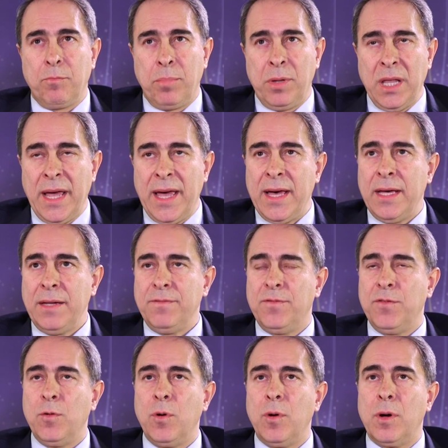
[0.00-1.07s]
plan
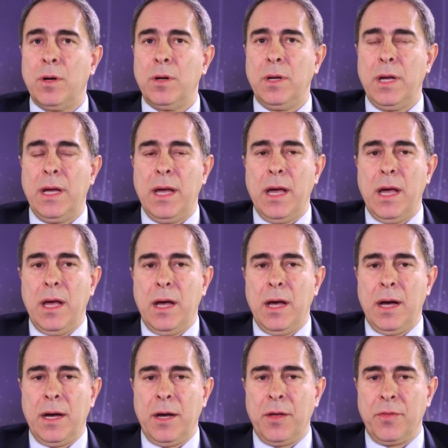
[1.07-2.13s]
for
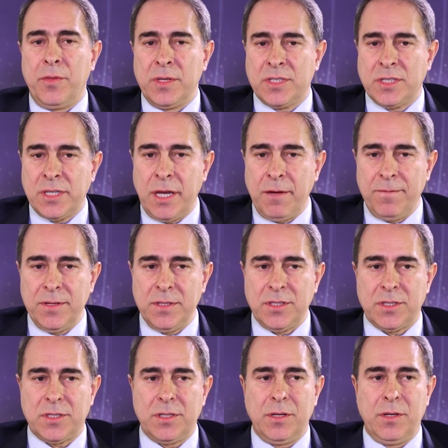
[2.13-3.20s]
the
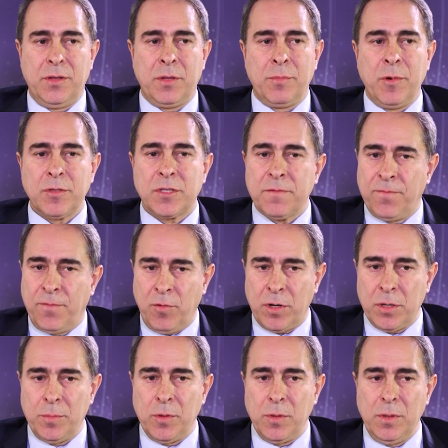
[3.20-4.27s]
safest, the most
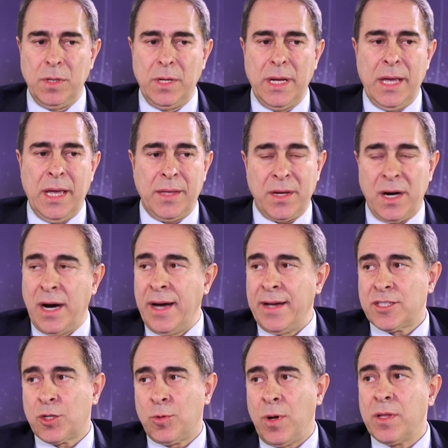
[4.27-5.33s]
affordable, and the
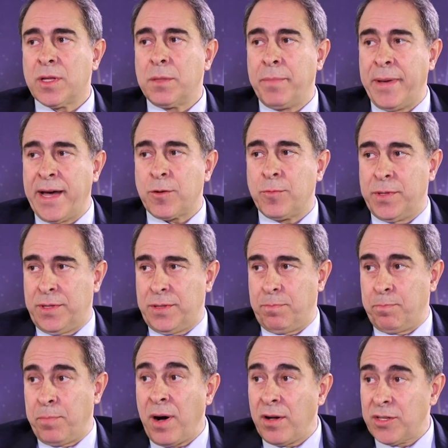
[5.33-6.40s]
highest quality bandwidth
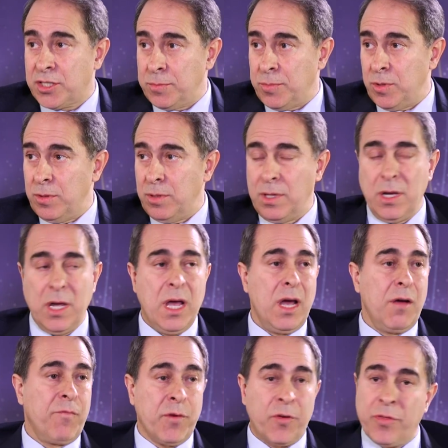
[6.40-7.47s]
possible
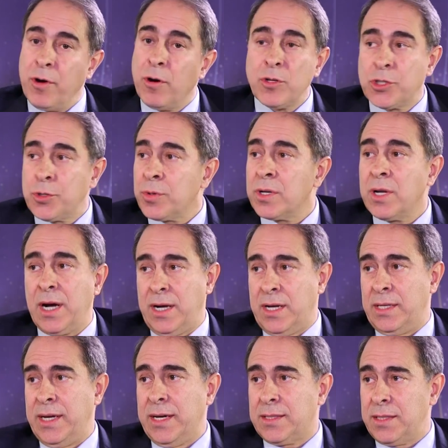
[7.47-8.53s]
for those who are not
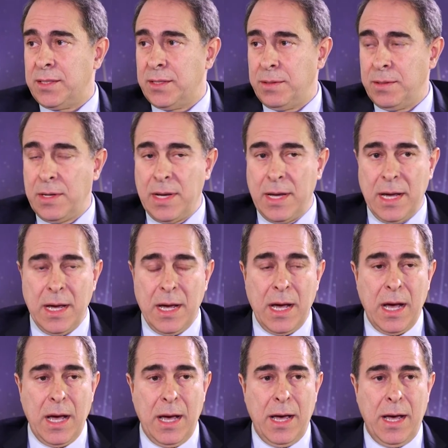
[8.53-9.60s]
connected.
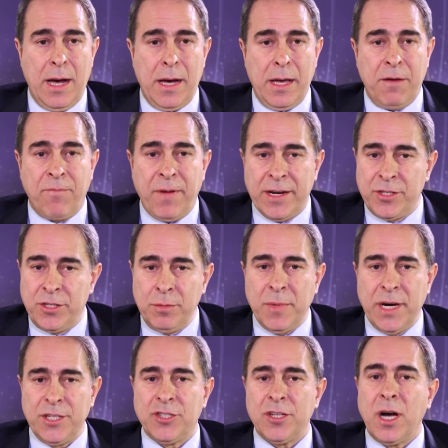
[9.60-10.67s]
If I do
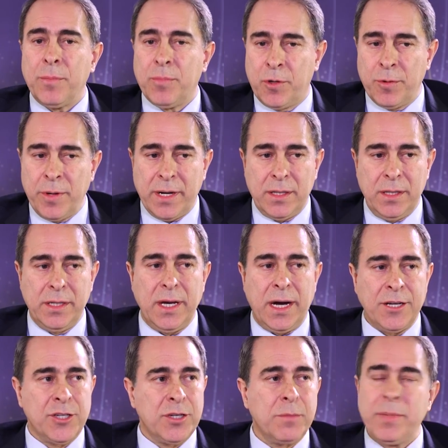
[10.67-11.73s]
my job correctly,
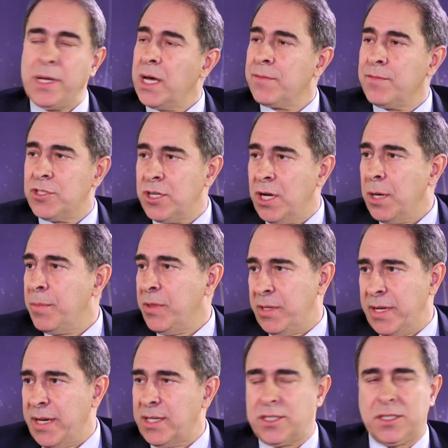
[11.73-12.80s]
I should be out of a job in
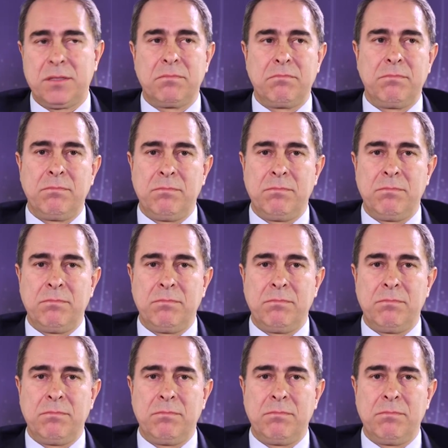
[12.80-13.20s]
the next